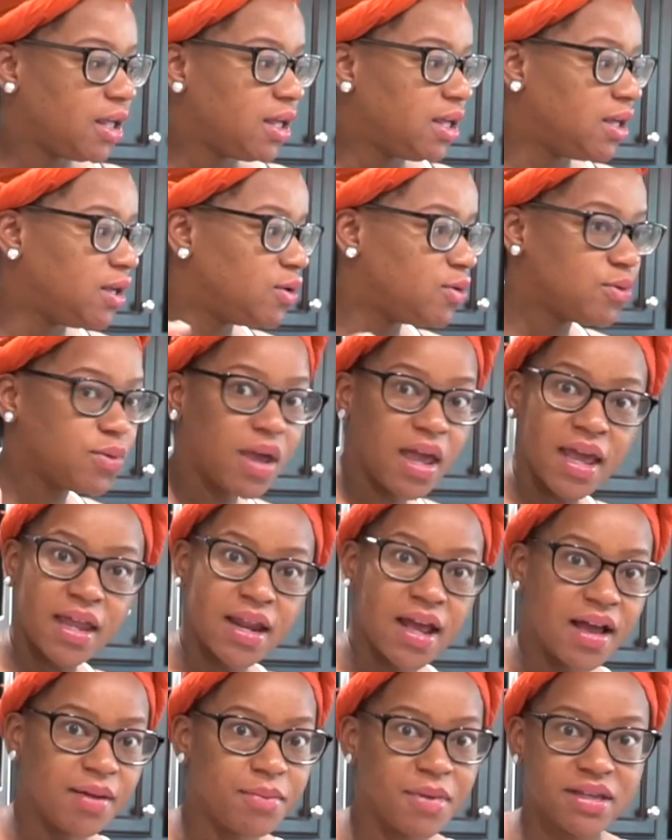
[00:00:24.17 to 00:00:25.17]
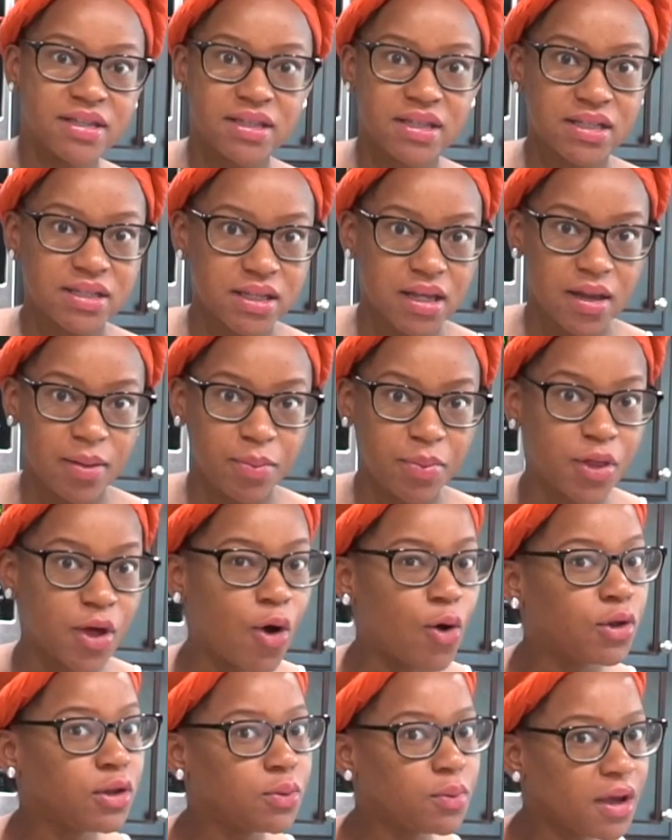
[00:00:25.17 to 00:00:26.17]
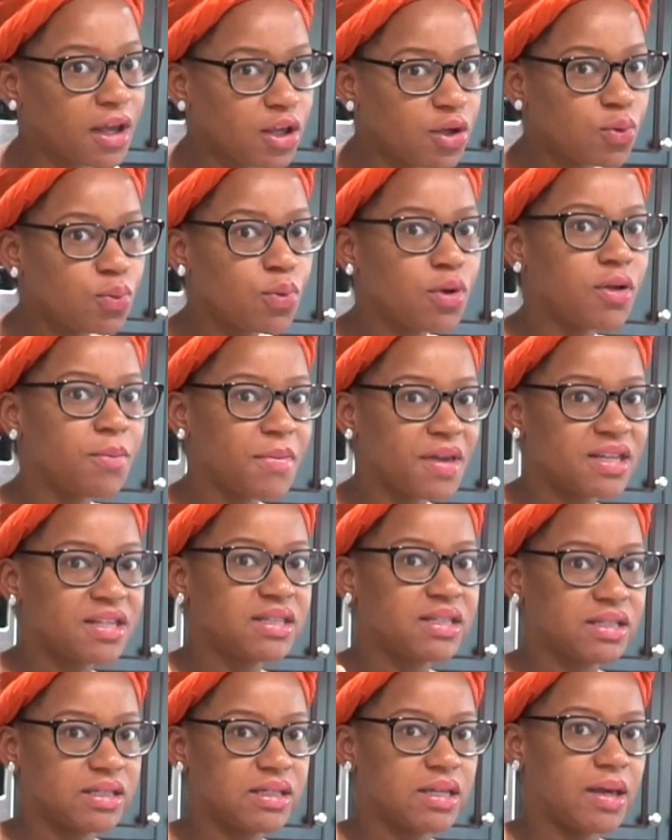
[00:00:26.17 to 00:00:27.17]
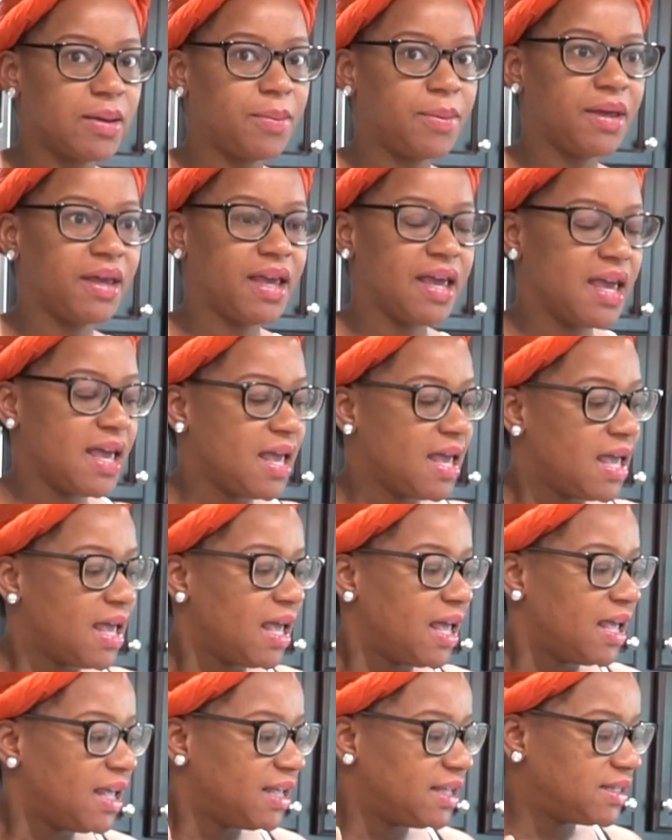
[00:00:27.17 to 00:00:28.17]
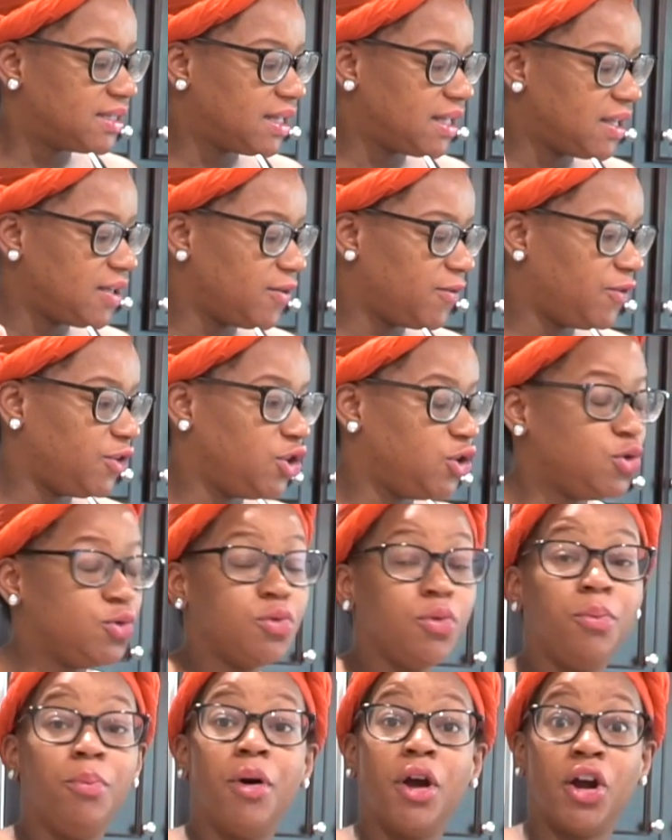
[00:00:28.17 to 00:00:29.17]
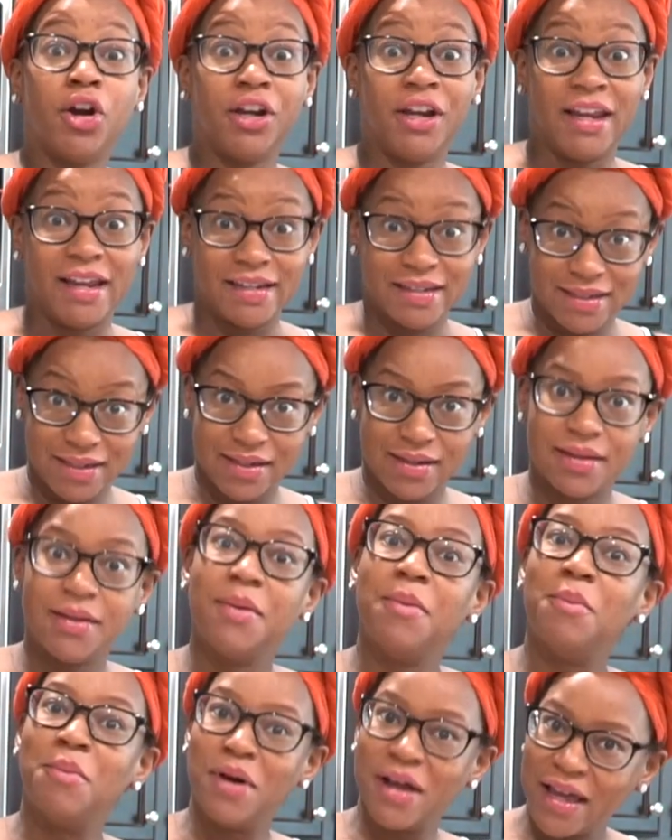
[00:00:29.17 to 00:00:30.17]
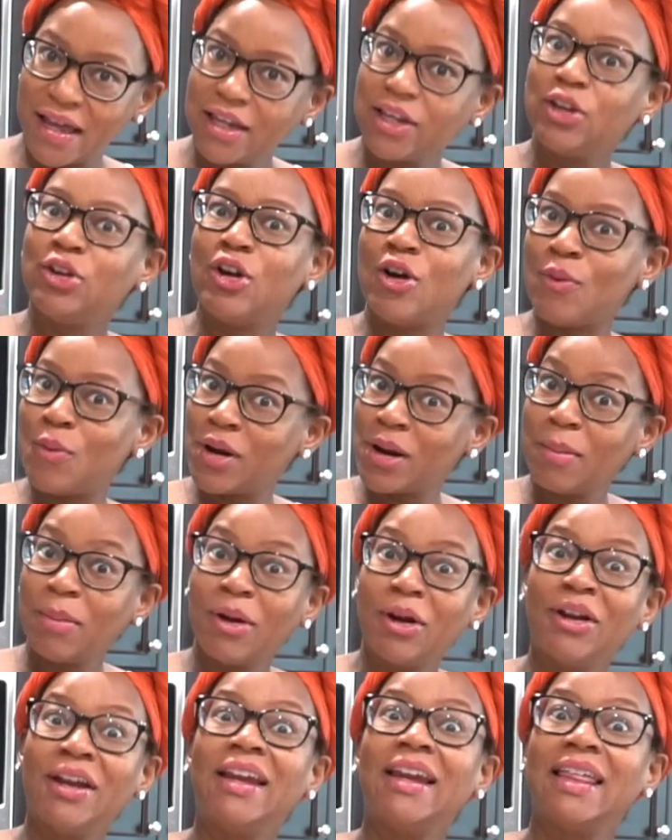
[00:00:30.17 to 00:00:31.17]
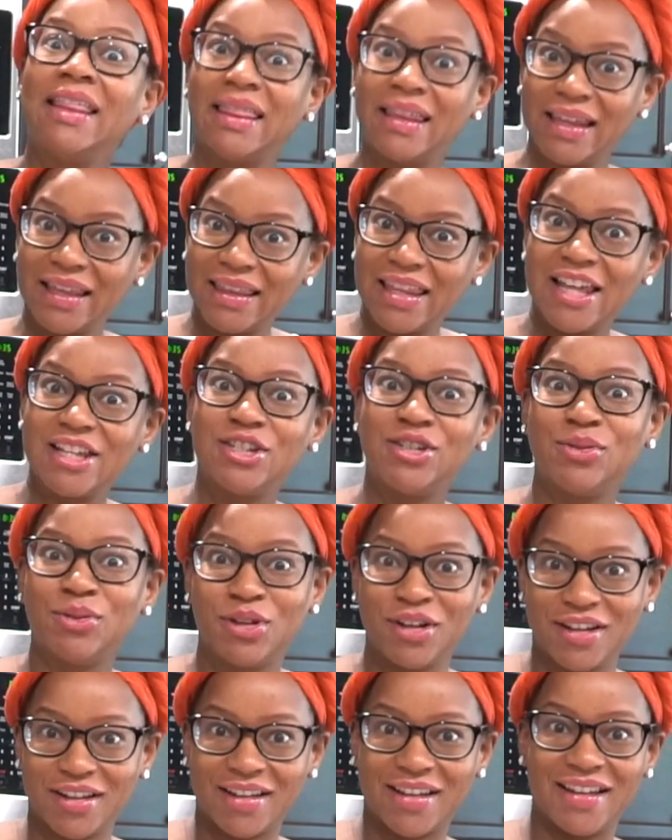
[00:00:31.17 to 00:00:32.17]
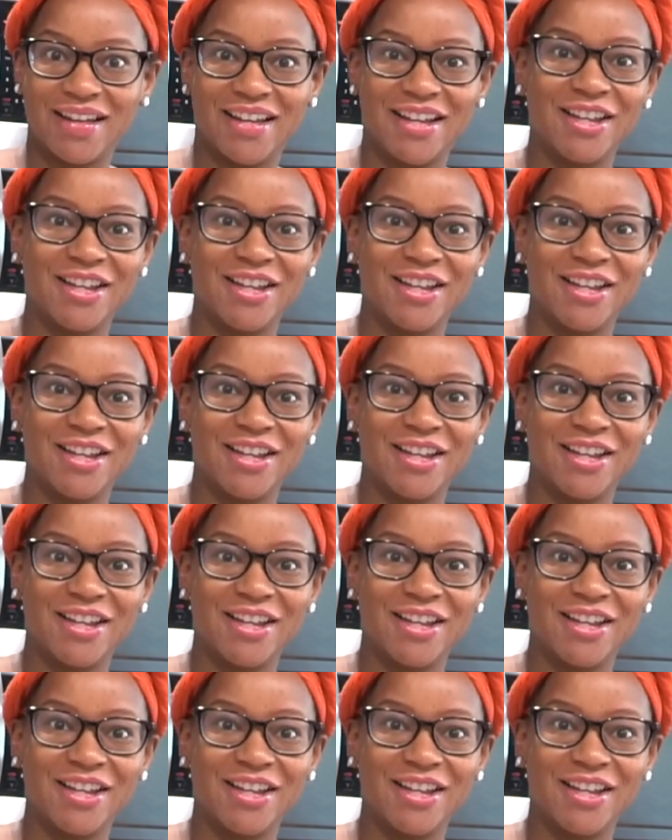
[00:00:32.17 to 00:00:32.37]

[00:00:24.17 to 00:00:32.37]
You cannot mess this up. The only way you will mess this up is if you burn it. But you don't want to burn anything that you cook.